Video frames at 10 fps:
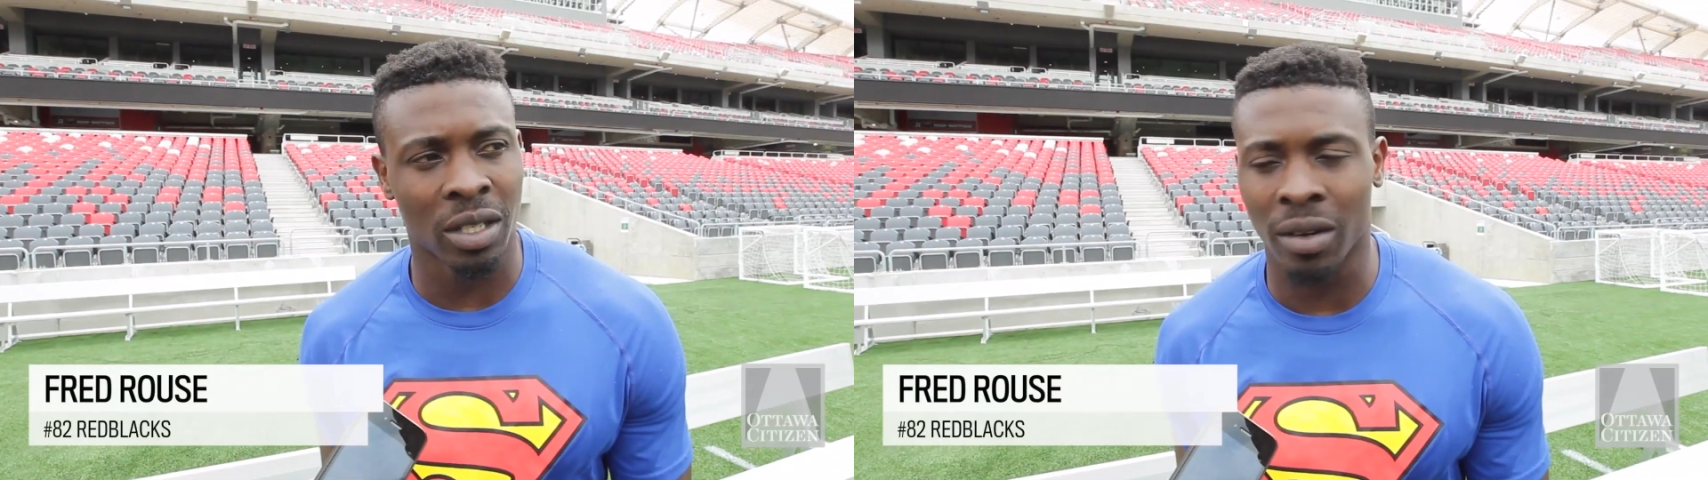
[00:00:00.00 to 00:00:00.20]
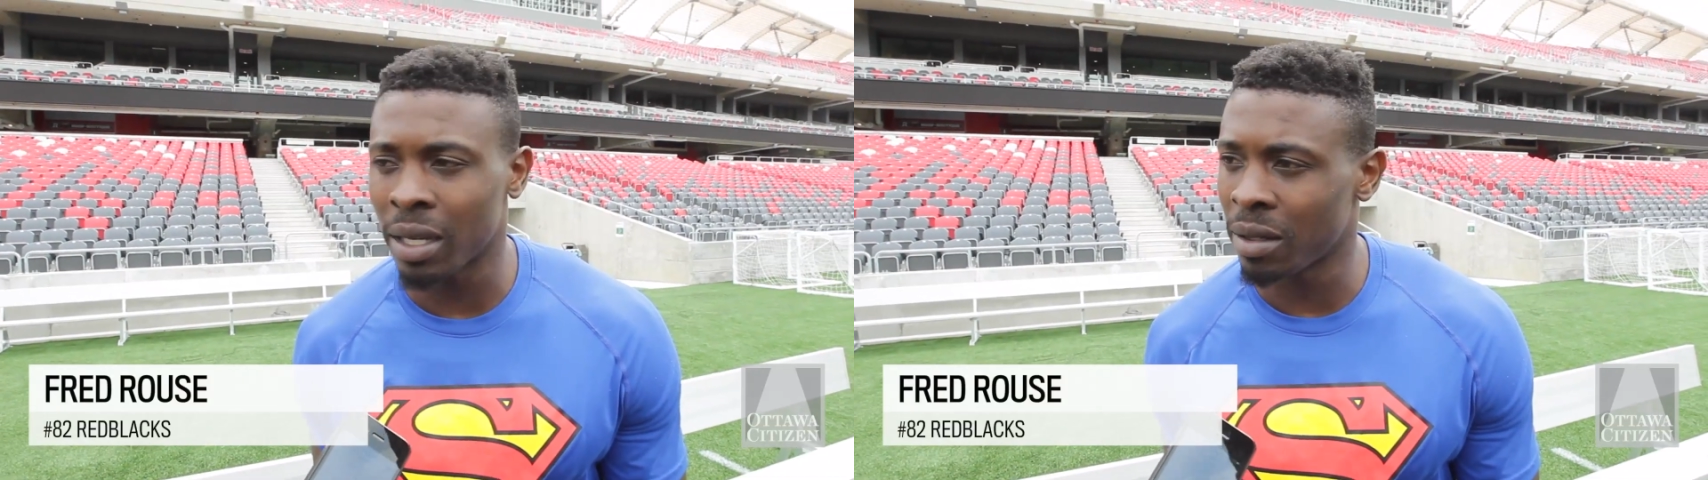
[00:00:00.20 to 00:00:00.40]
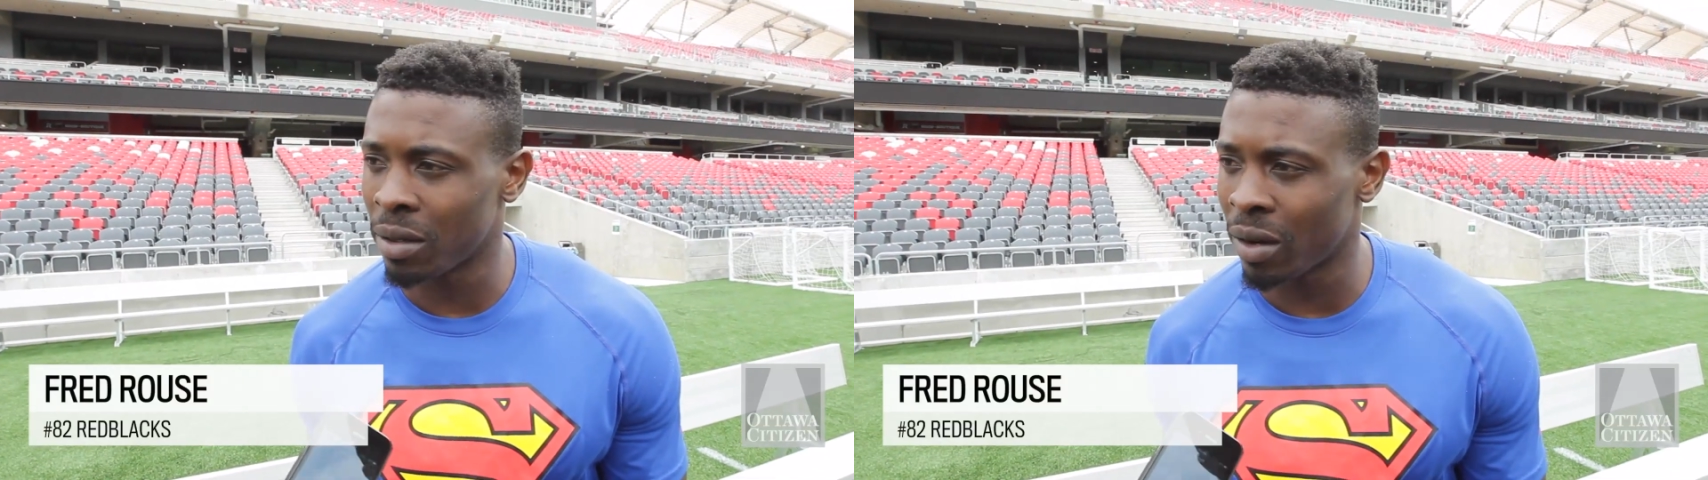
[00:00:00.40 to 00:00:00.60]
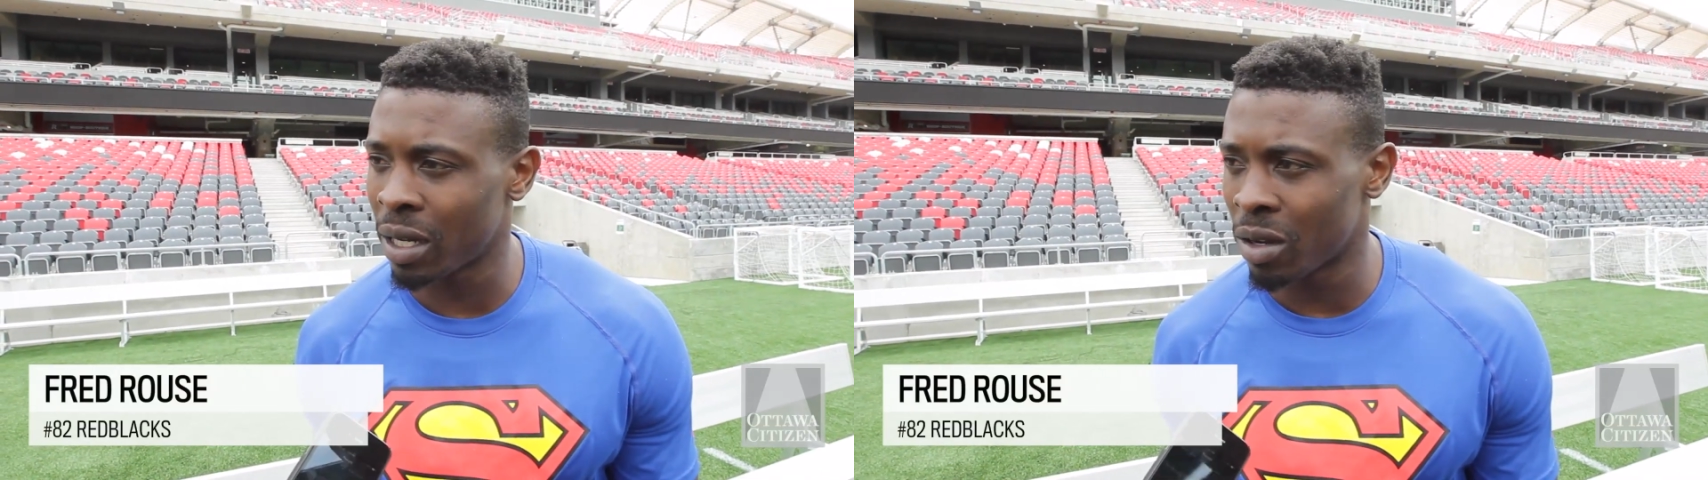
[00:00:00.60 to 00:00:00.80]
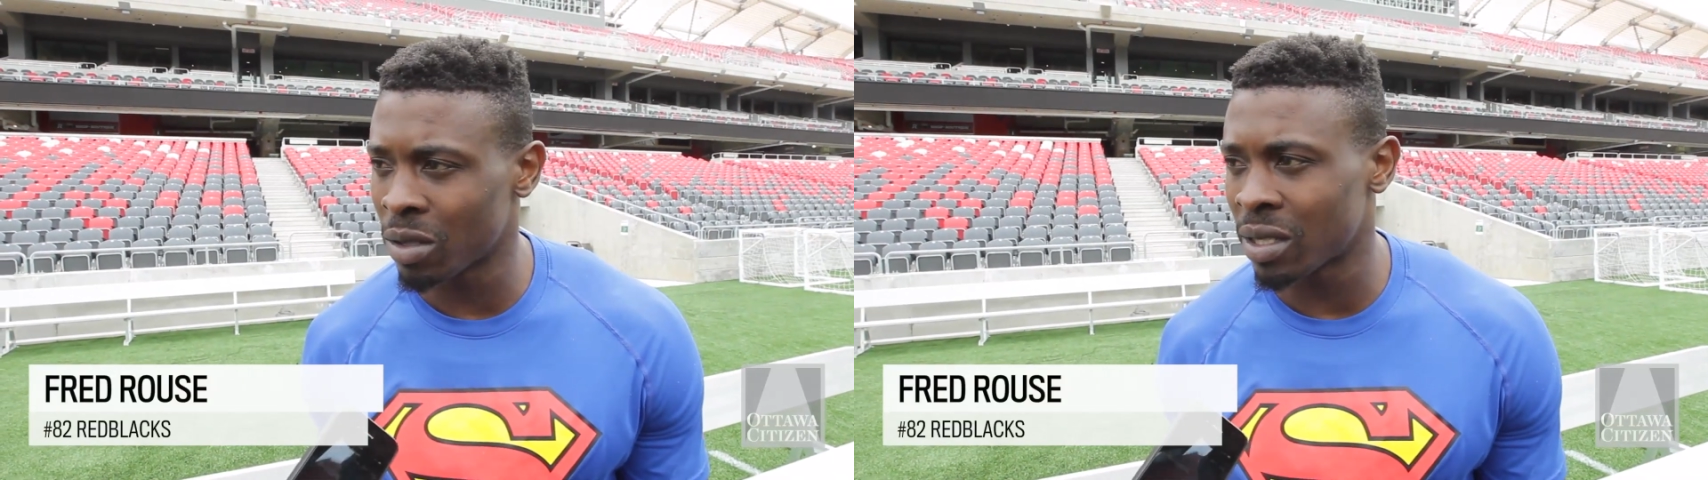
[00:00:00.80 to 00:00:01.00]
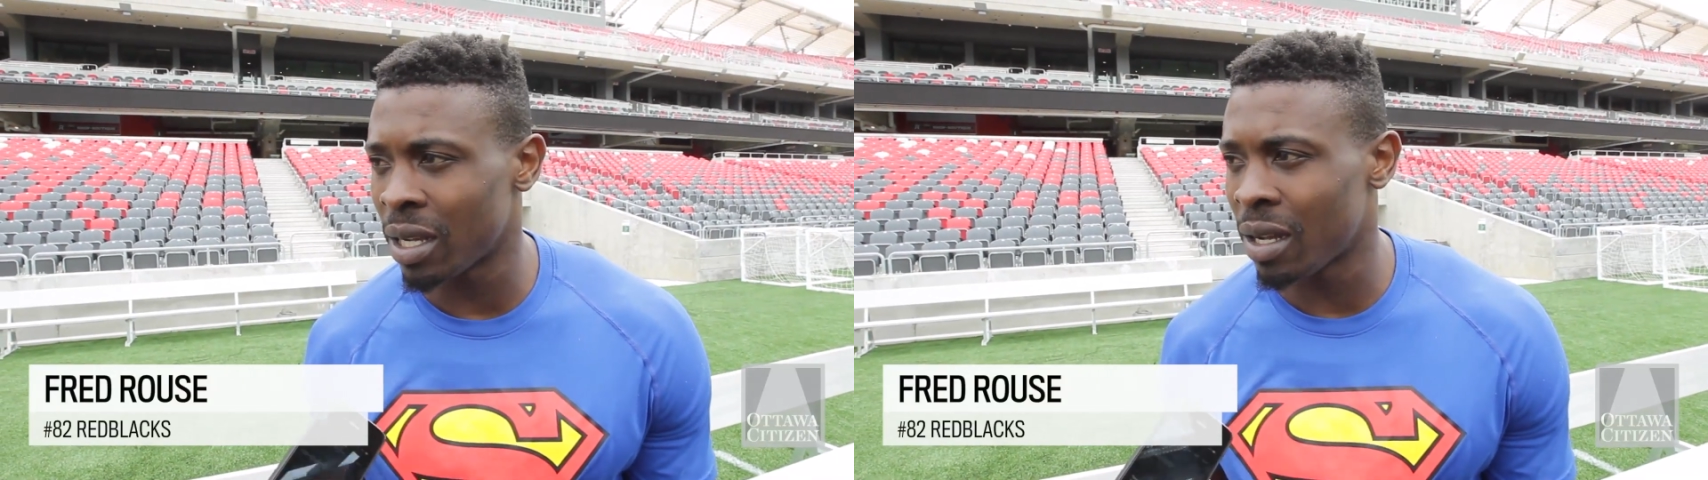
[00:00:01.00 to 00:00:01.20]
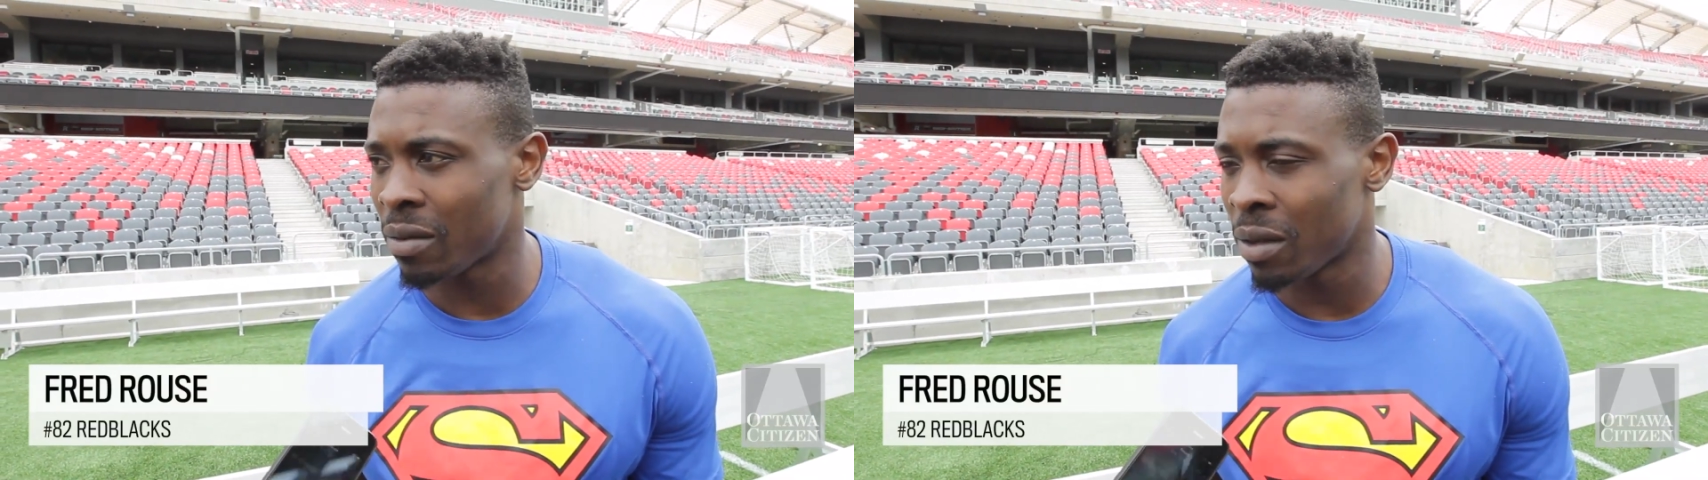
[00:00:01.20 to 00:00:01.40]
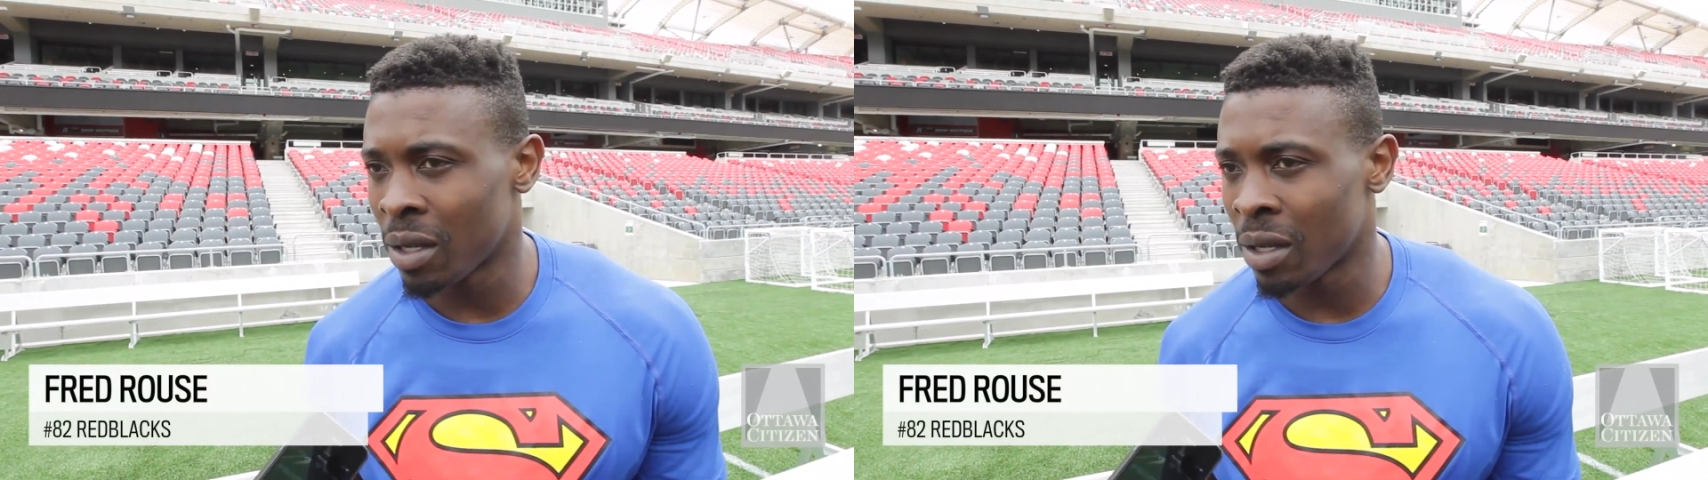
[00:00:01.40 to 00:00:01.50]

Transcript: great great coaching staff.